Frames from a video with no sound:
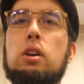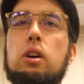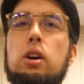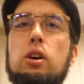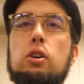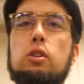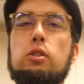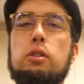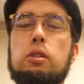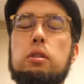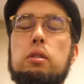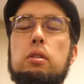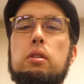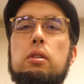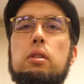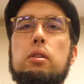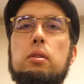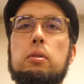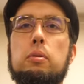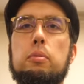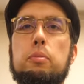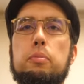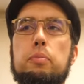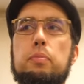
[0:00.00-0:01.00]
This is a
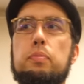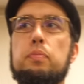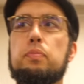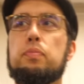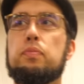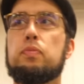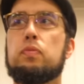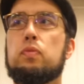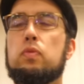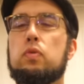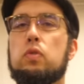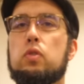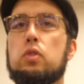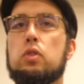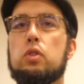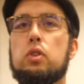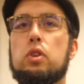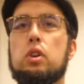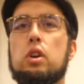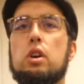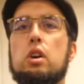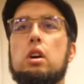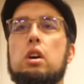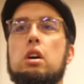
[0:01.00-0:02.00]
master class
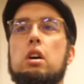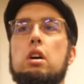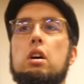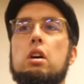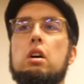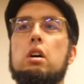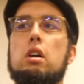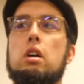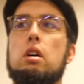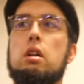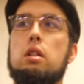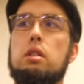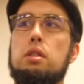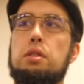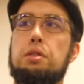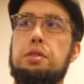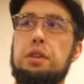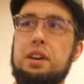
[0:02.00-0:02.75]
right now in accessories.